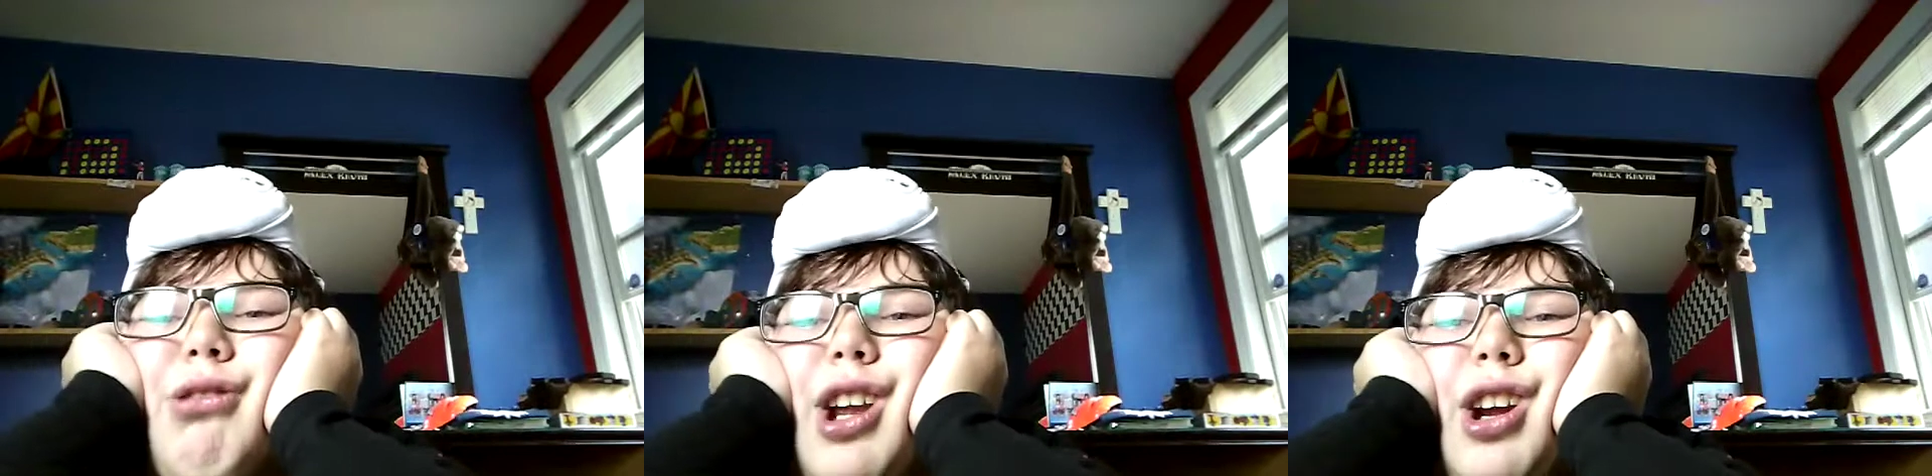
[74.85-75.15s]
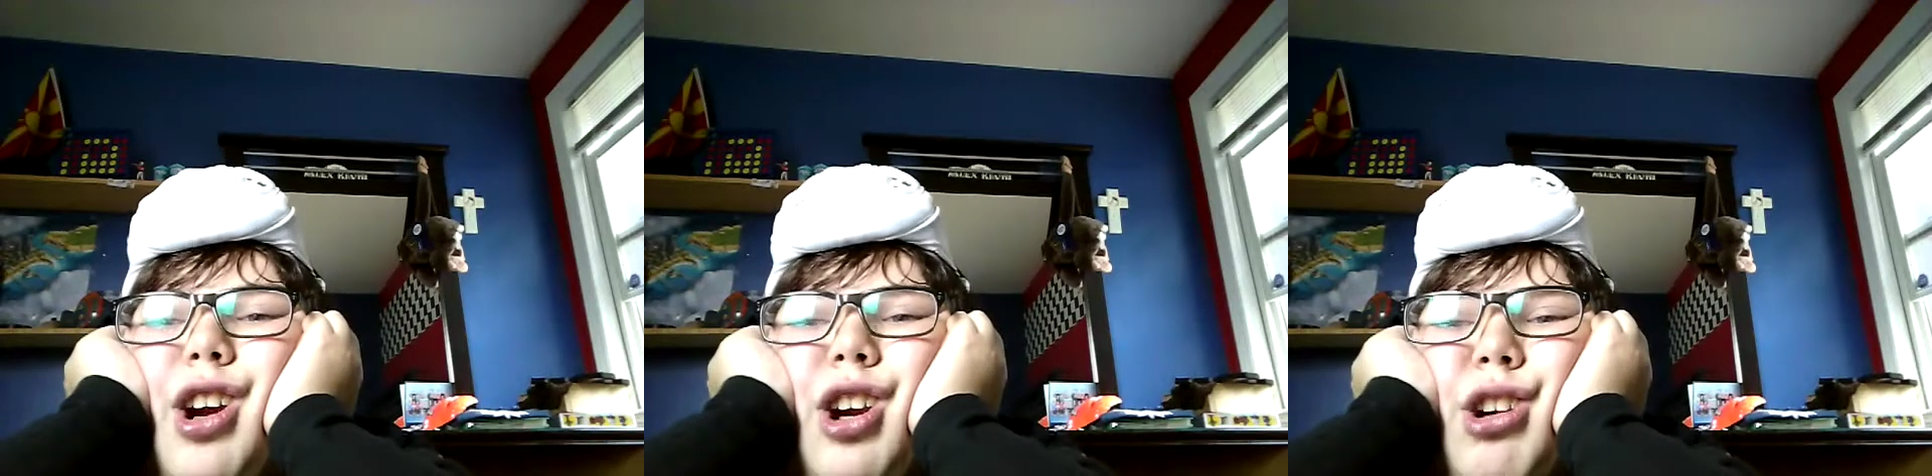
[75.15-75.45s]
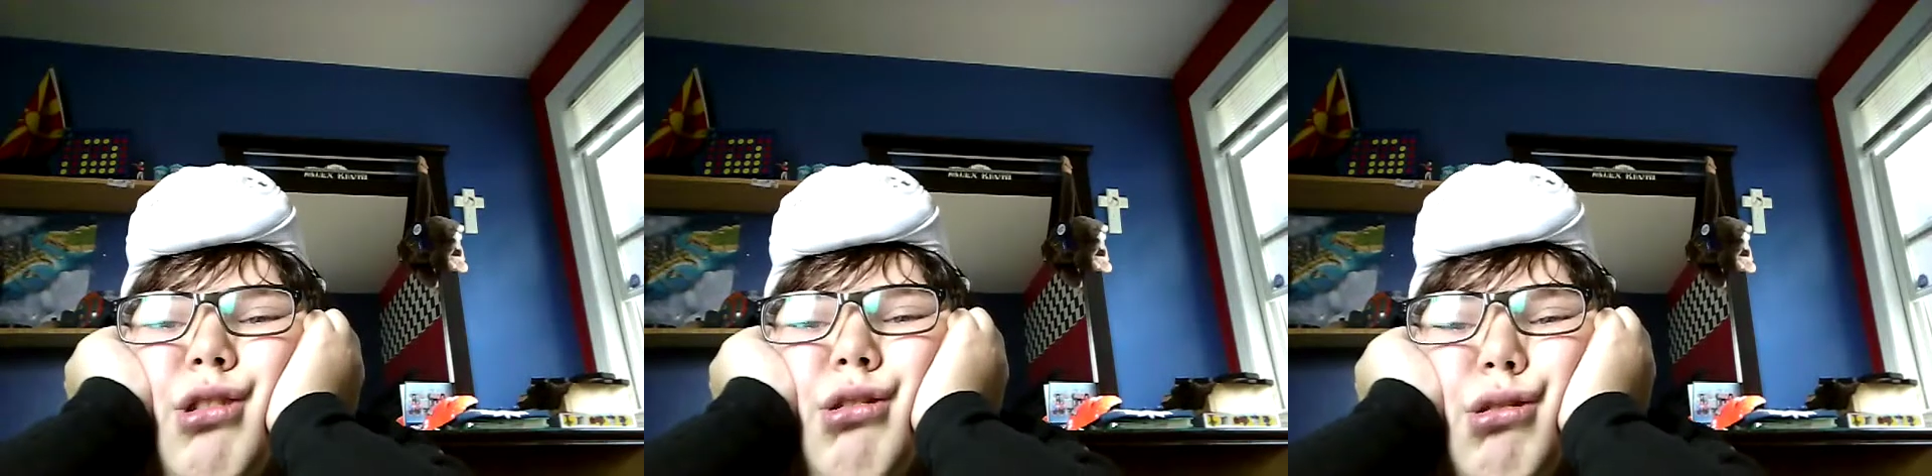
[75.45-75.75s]
wear
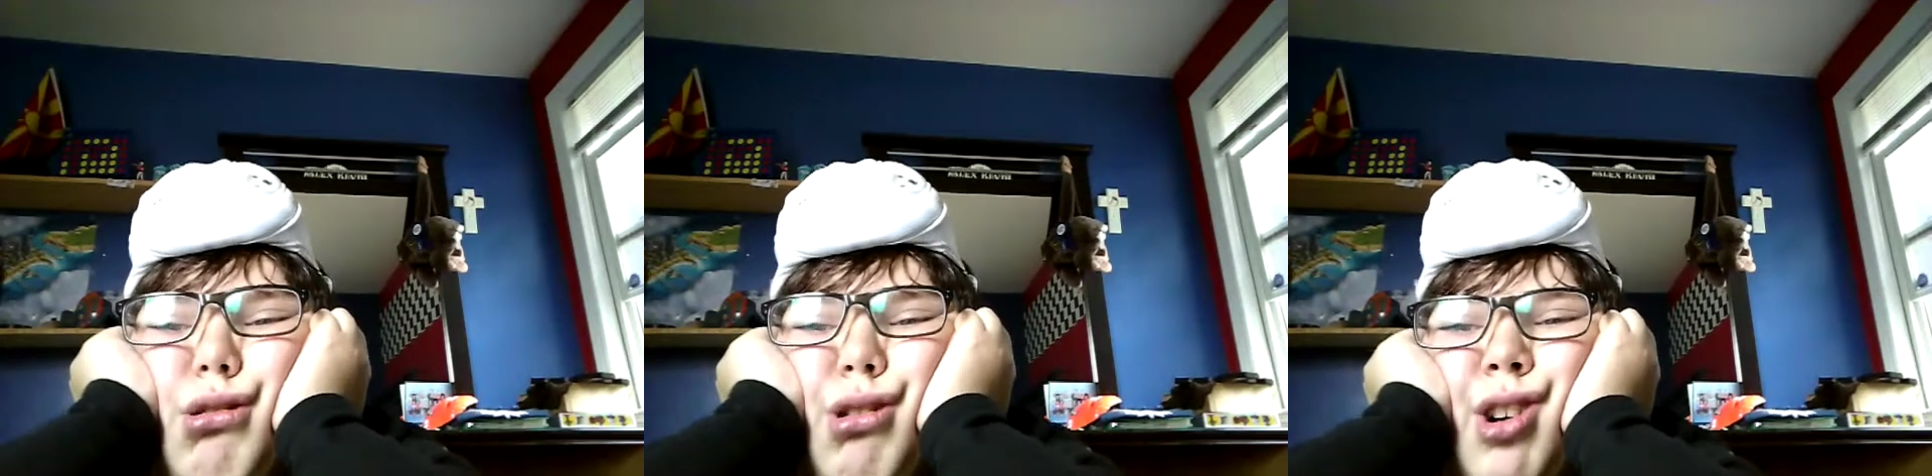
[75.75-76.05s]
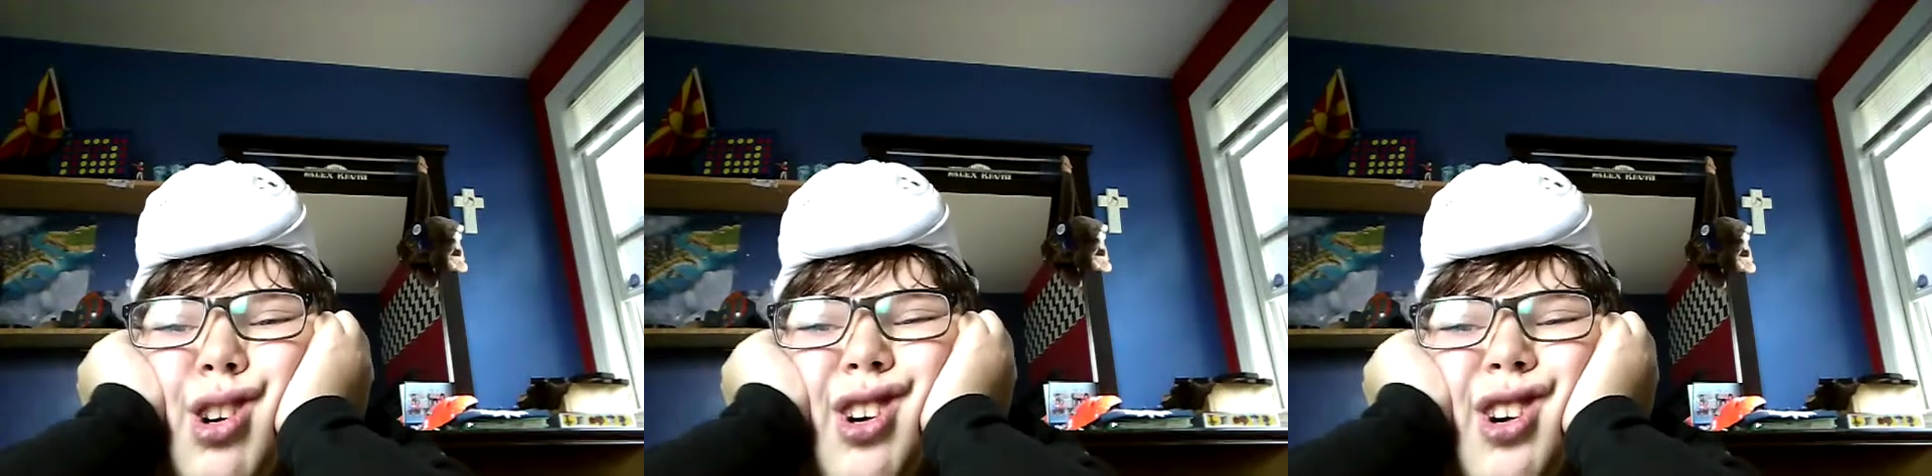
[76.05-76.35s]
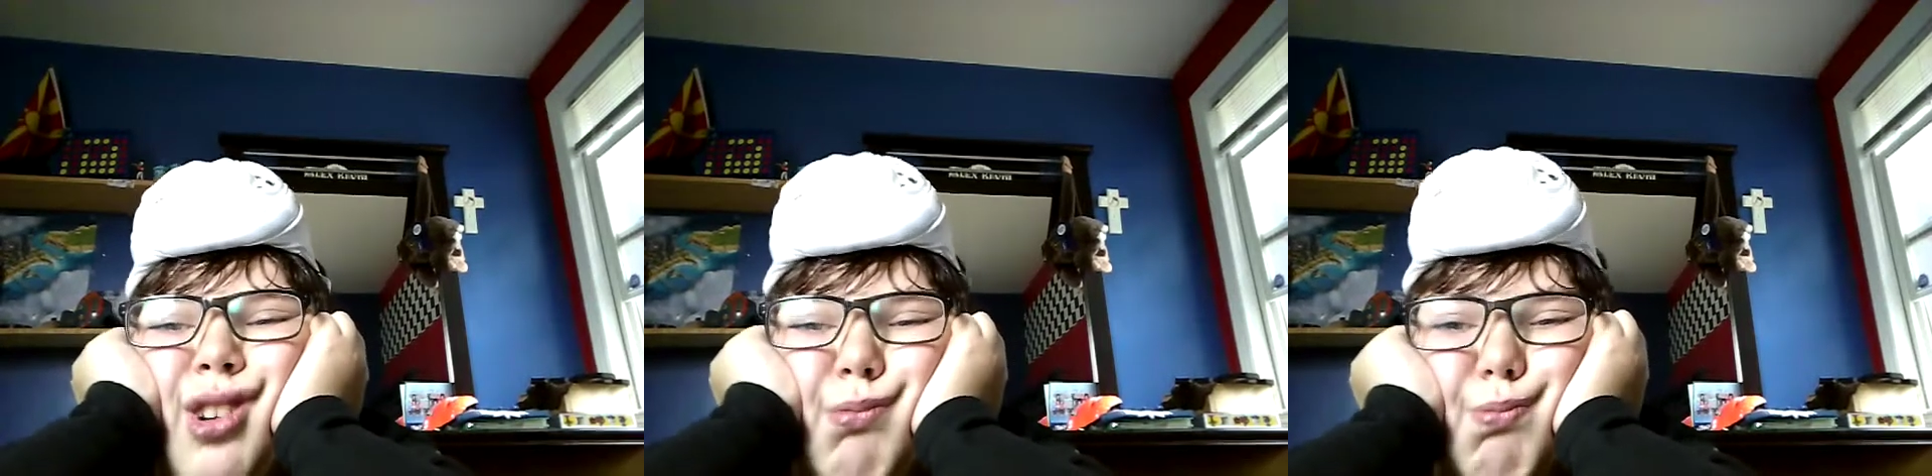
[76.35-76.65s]

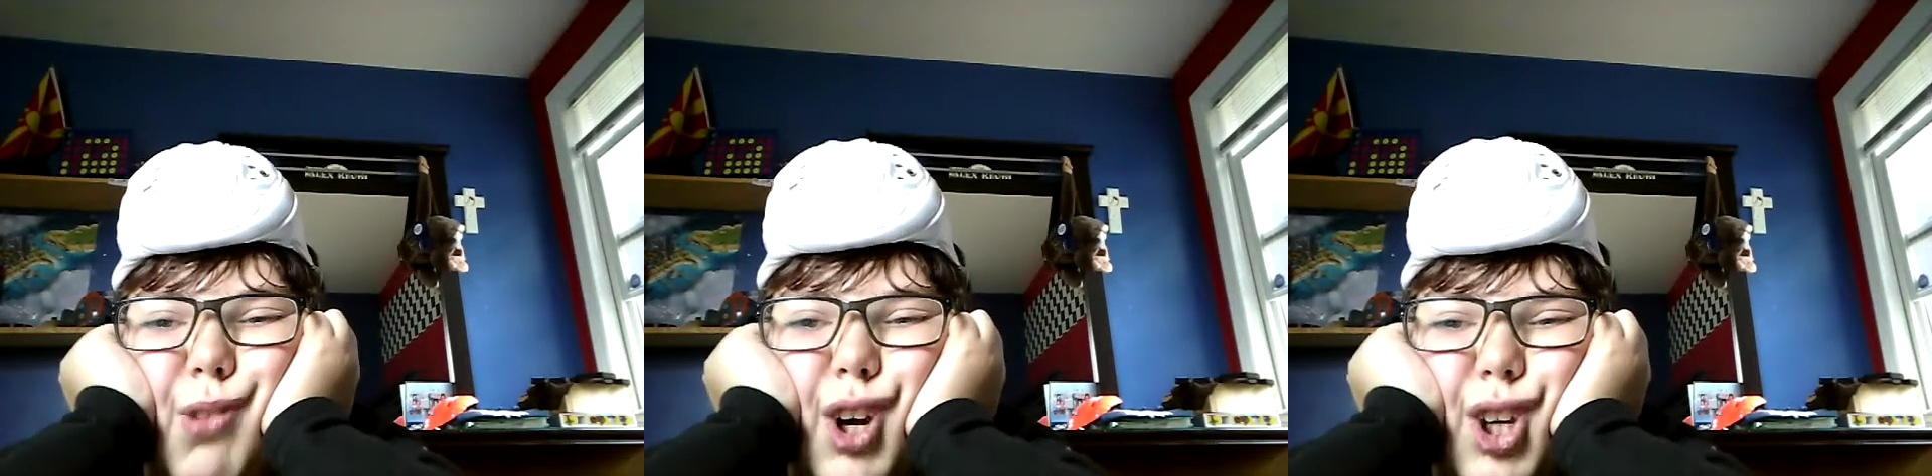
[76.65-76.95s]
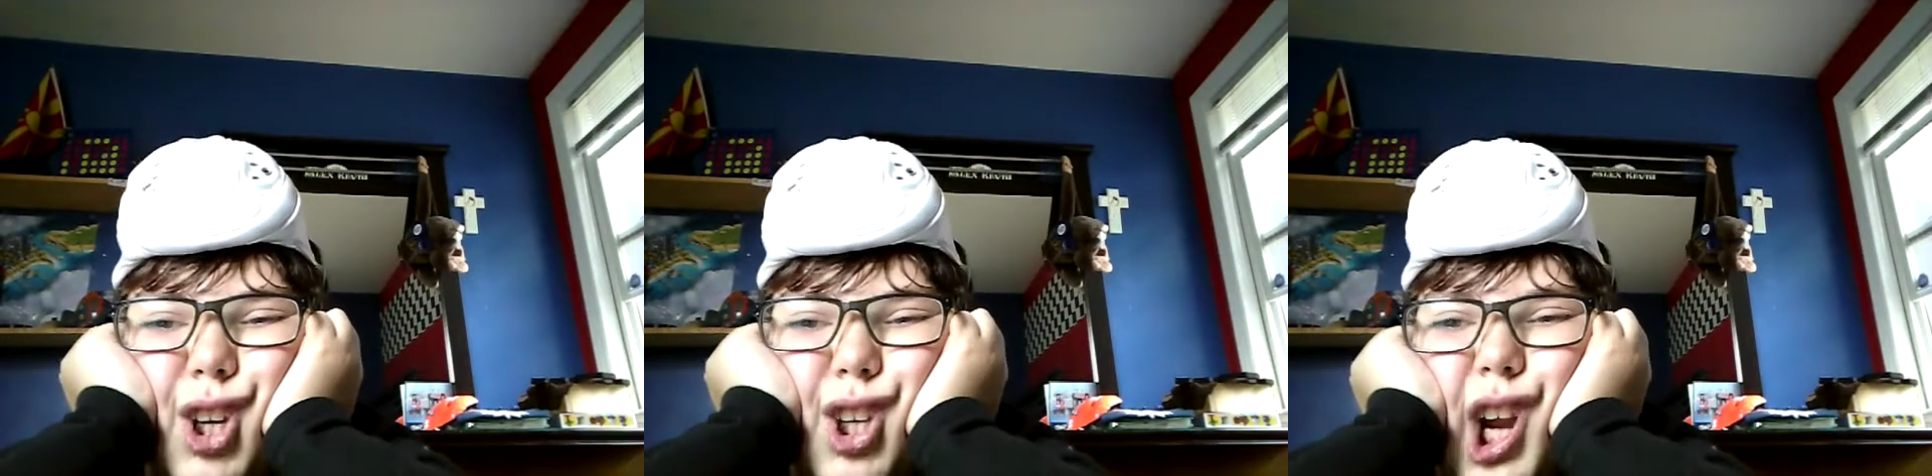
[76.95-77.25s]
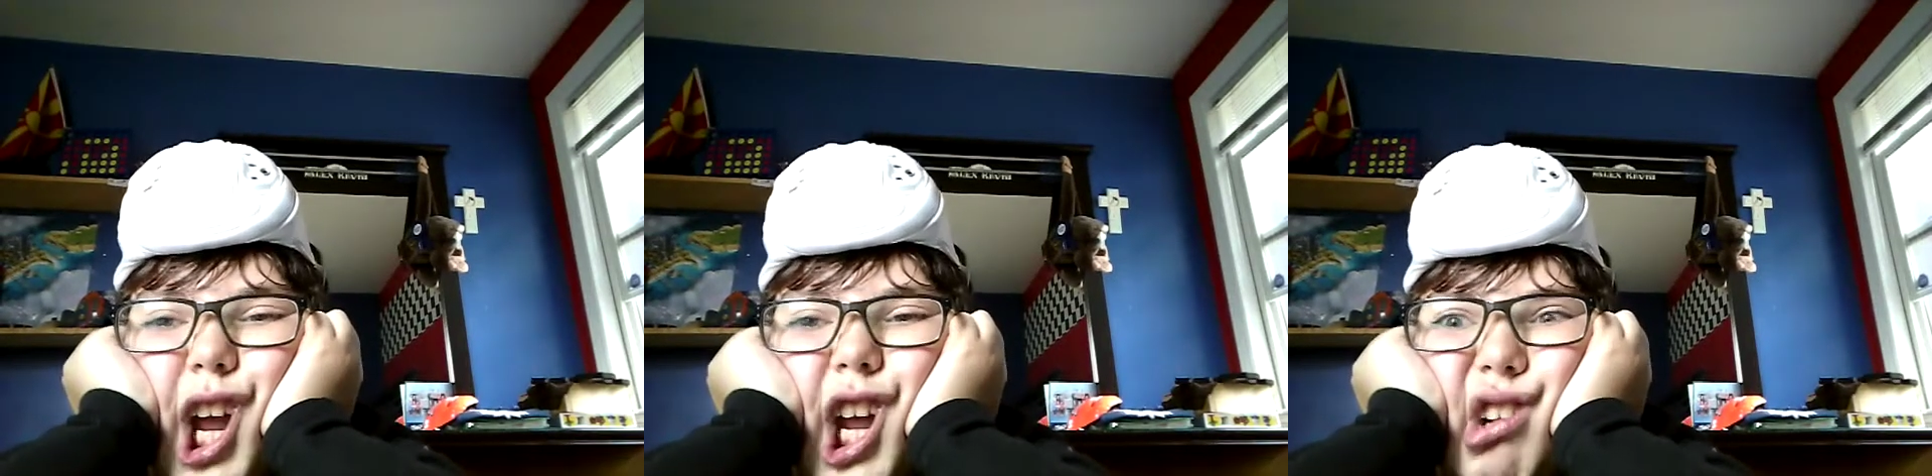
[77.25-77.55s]
Bunny's
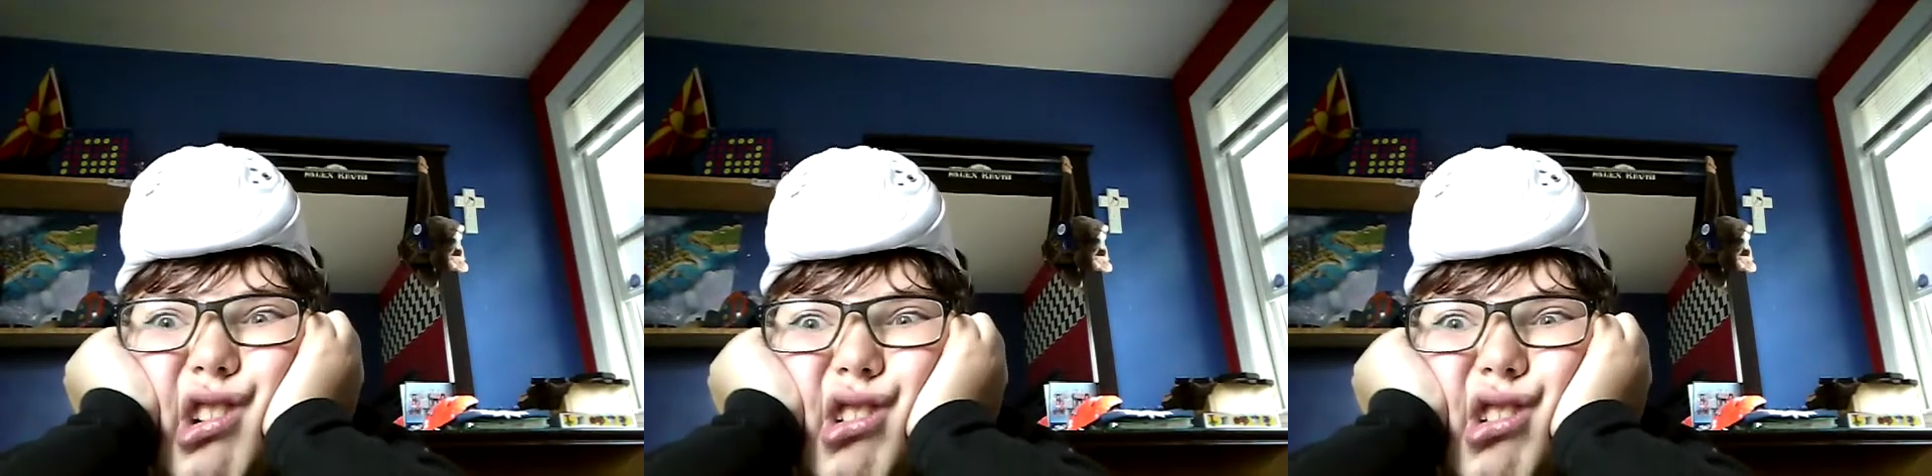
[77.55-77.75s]
hat